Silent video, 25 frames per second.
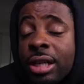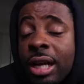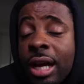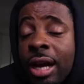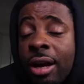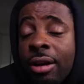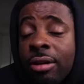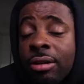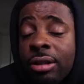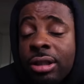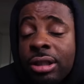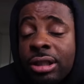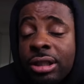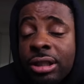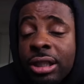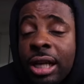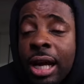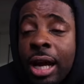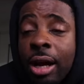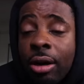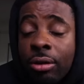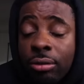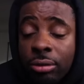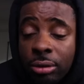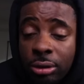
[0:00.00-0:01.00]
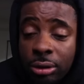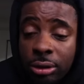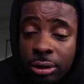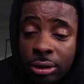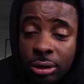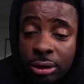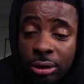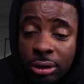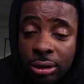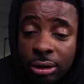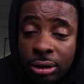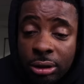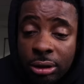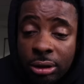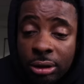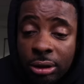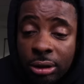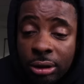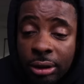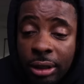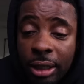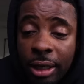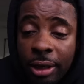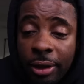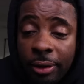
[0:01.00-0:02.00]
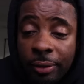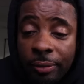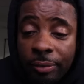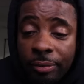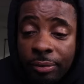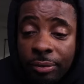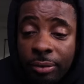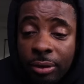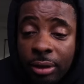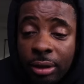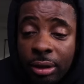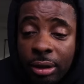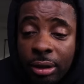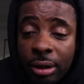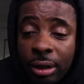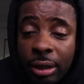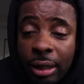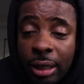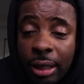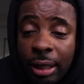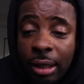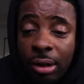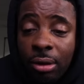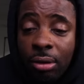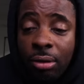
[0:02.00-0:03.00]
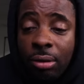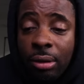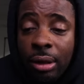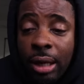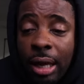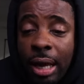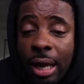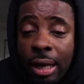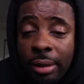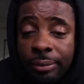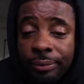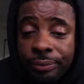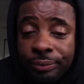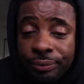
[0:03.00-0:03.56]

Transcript: out the shower. Now, I ain't gonna lie.